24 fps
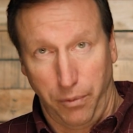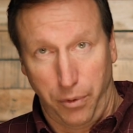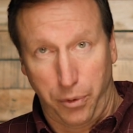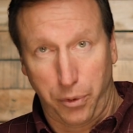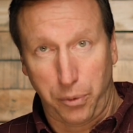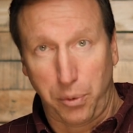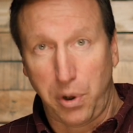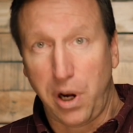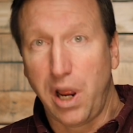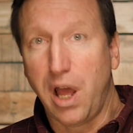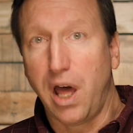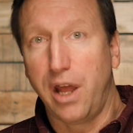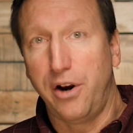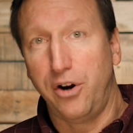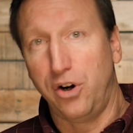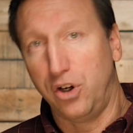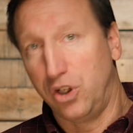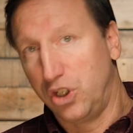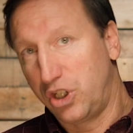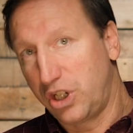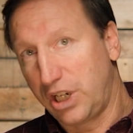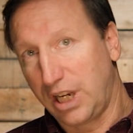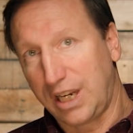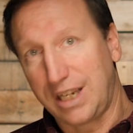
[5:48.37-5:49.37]

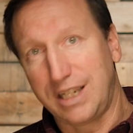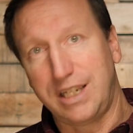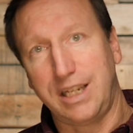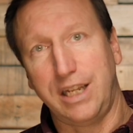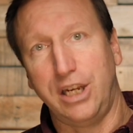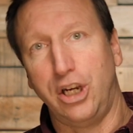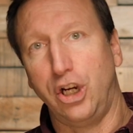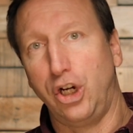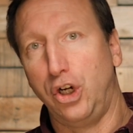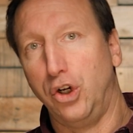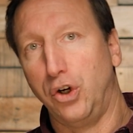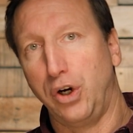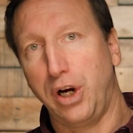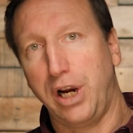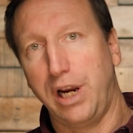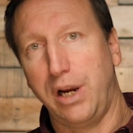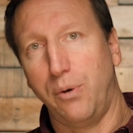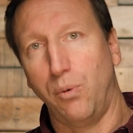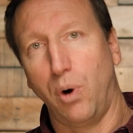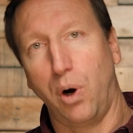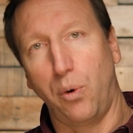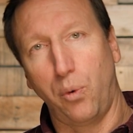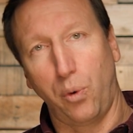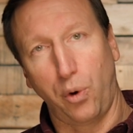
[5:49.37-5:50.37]
360-degree,
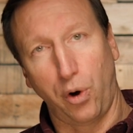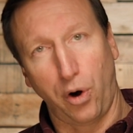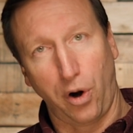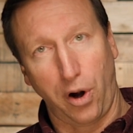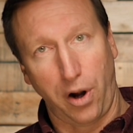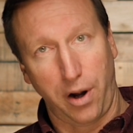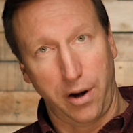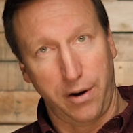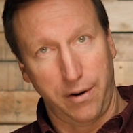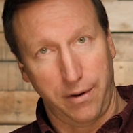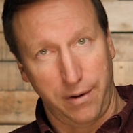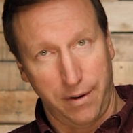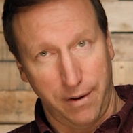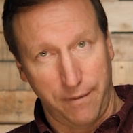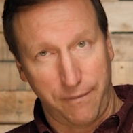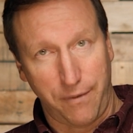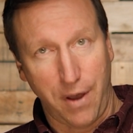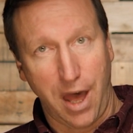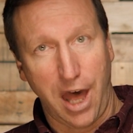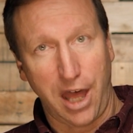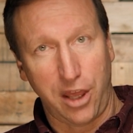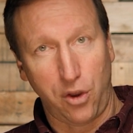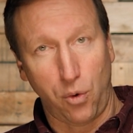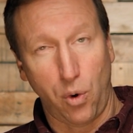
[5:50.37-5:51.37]
where we're
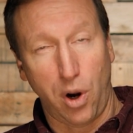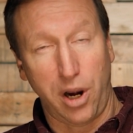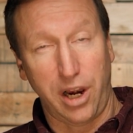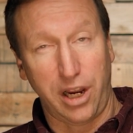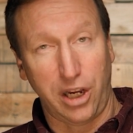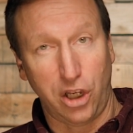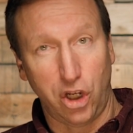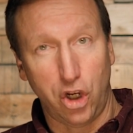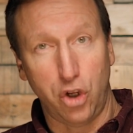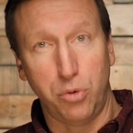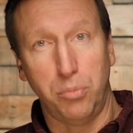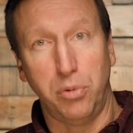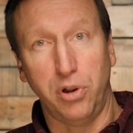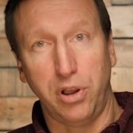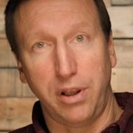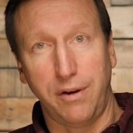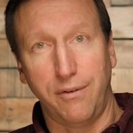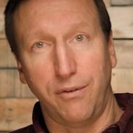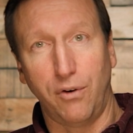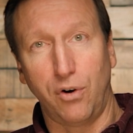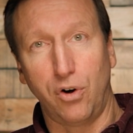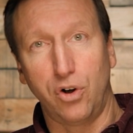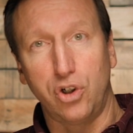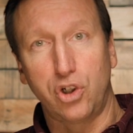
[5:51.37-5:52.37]
evaluating new
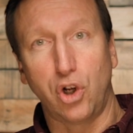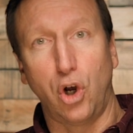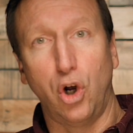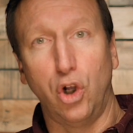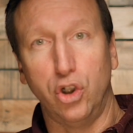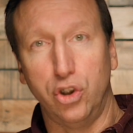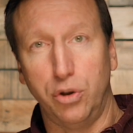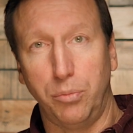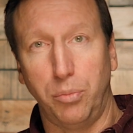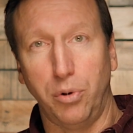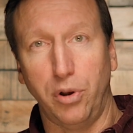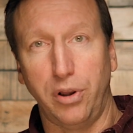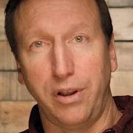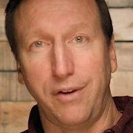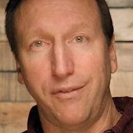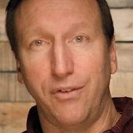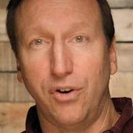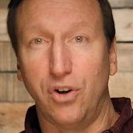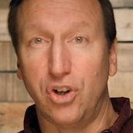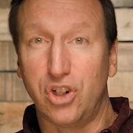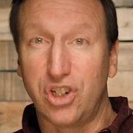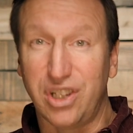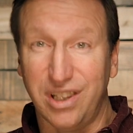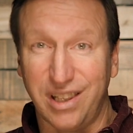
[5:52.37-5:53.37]
believers, older
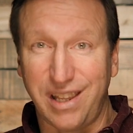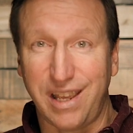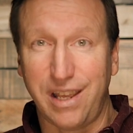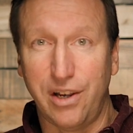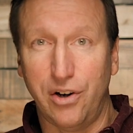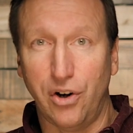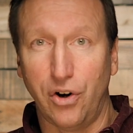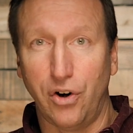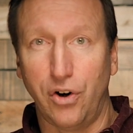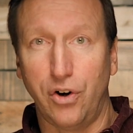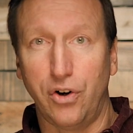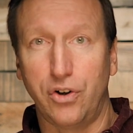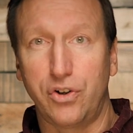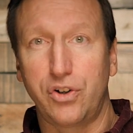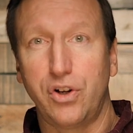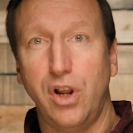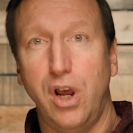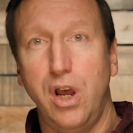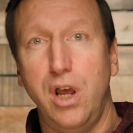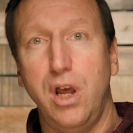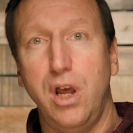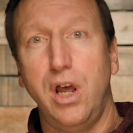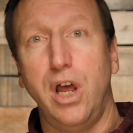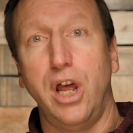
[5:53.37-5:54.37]
believers, leaders,
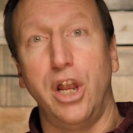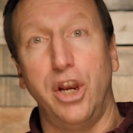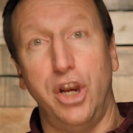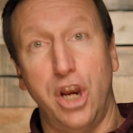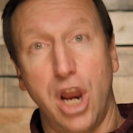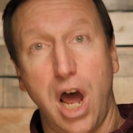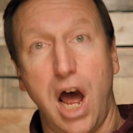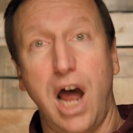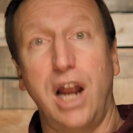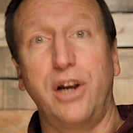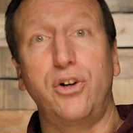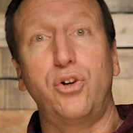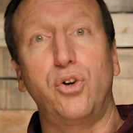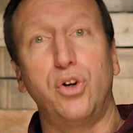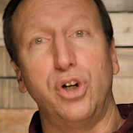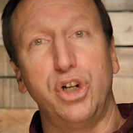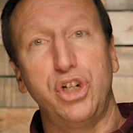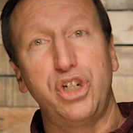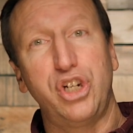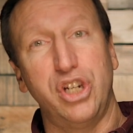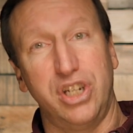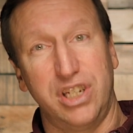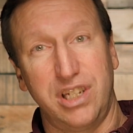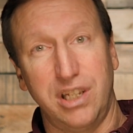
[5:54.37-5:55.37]

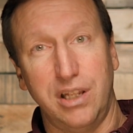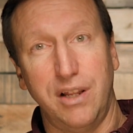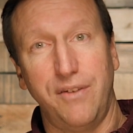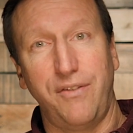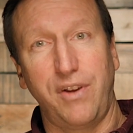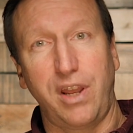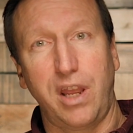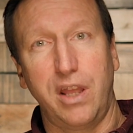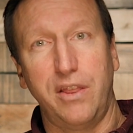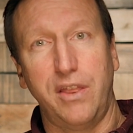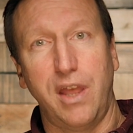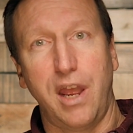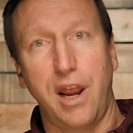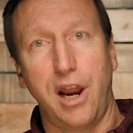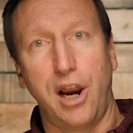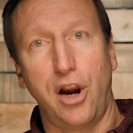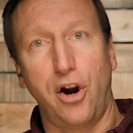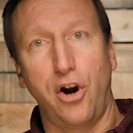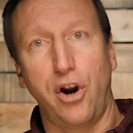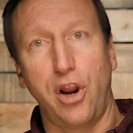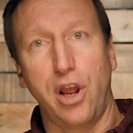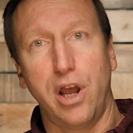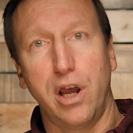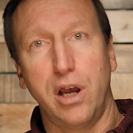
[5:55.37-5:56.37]
non-Christians living in the
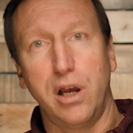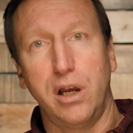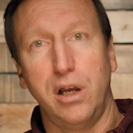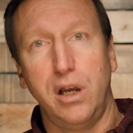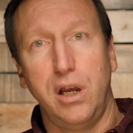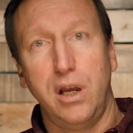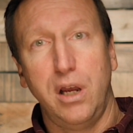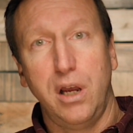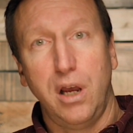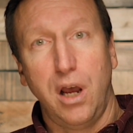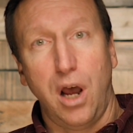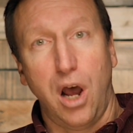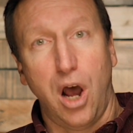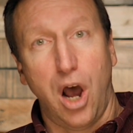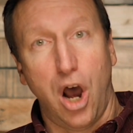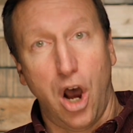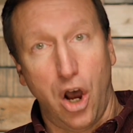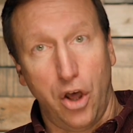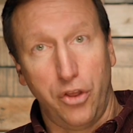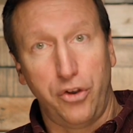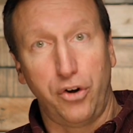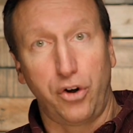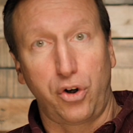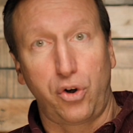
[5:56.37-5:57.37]
area,
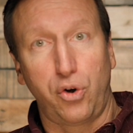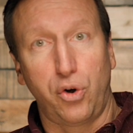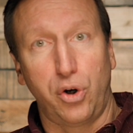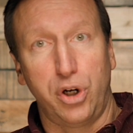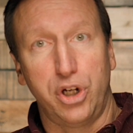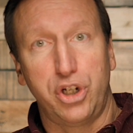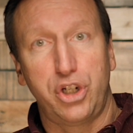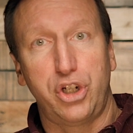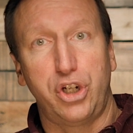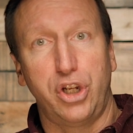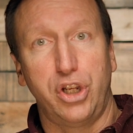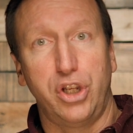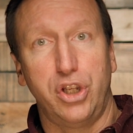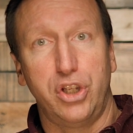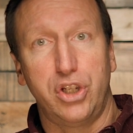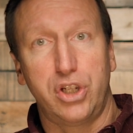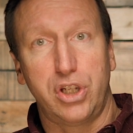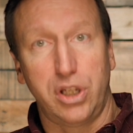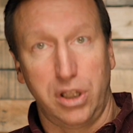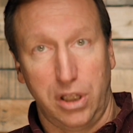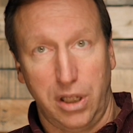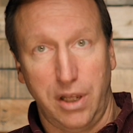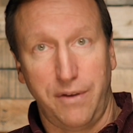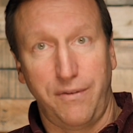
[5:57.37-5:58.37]
other
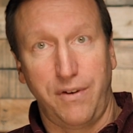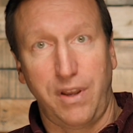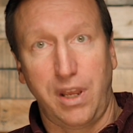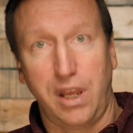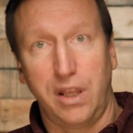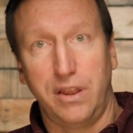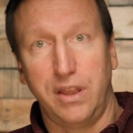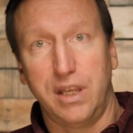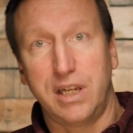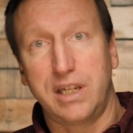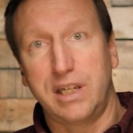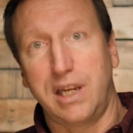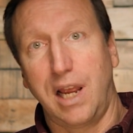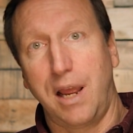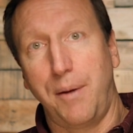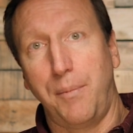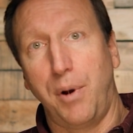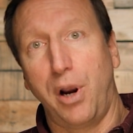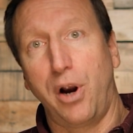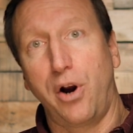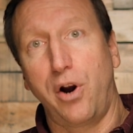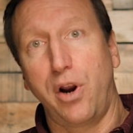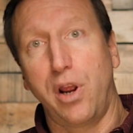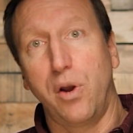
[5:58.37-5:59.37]
Christians living in the same
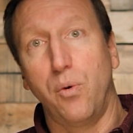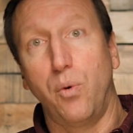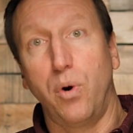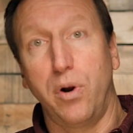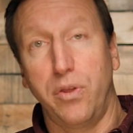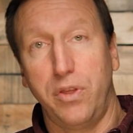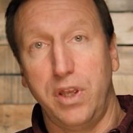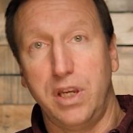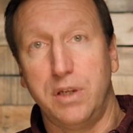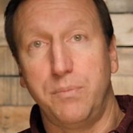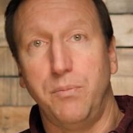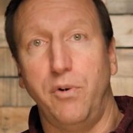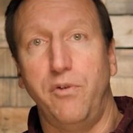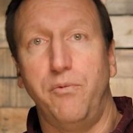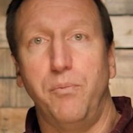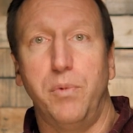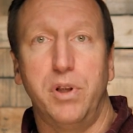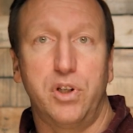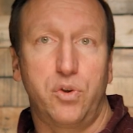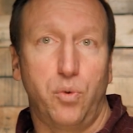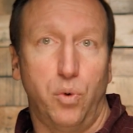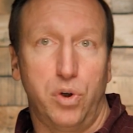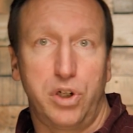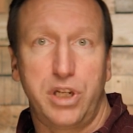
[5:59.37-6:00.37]
area where these
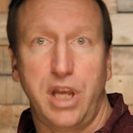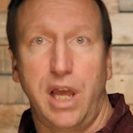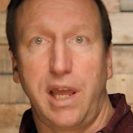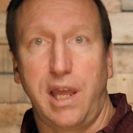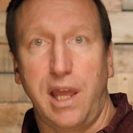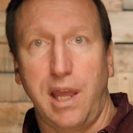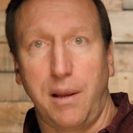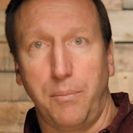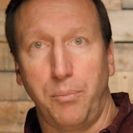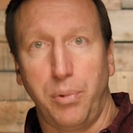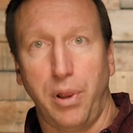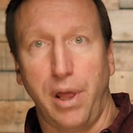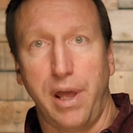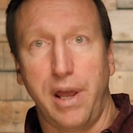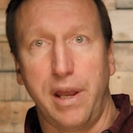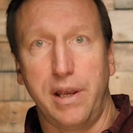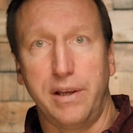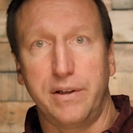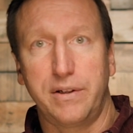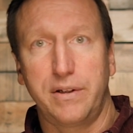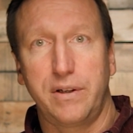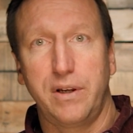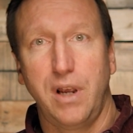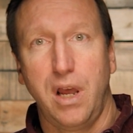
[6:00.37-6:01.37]
movements were taking
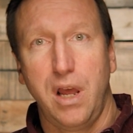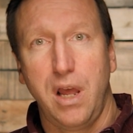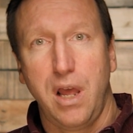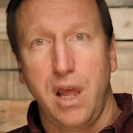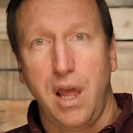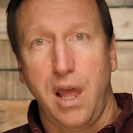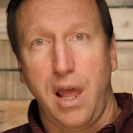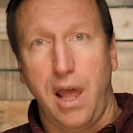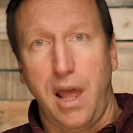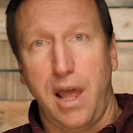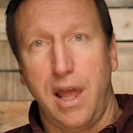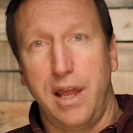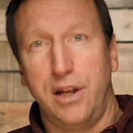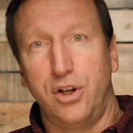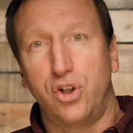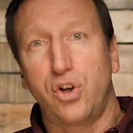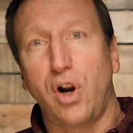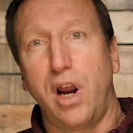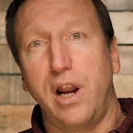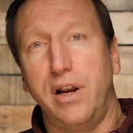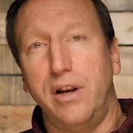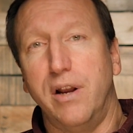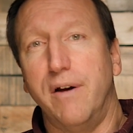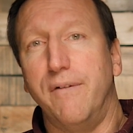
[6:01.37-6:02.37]
place, and
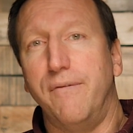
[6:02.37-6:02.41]
tried to